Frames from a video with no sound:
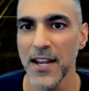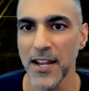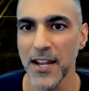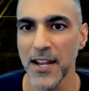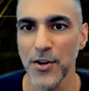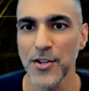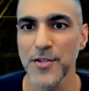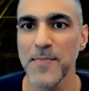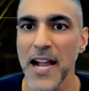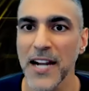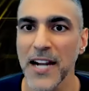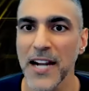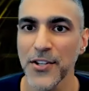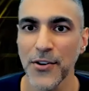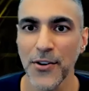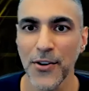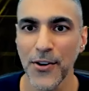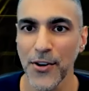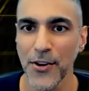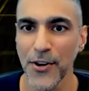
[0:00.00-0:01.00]
And it goes back to
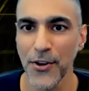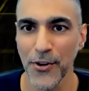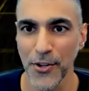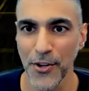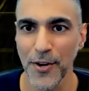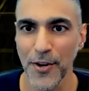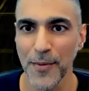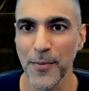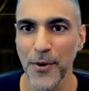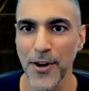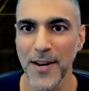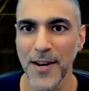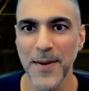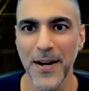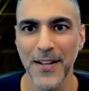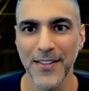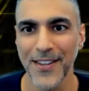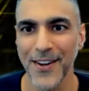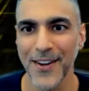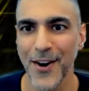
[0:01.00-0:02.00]
your earlier point
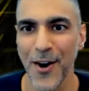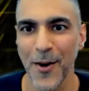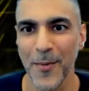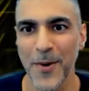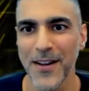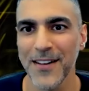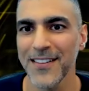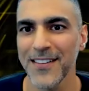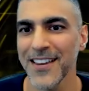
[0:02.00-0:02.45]
about the karma.